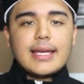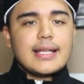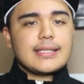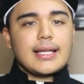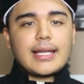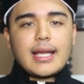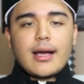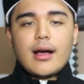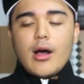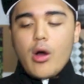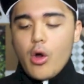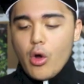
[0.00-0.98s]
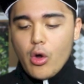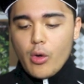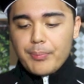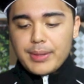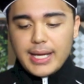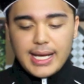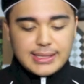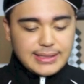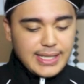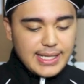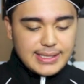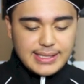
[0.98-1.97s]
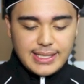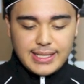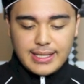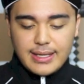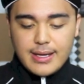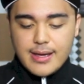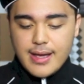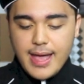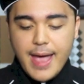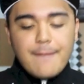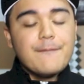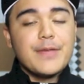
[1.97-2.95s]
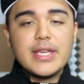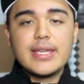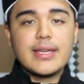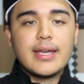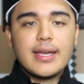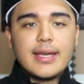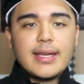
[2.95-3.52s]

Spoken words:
It's not like a whole big ass dancing MV.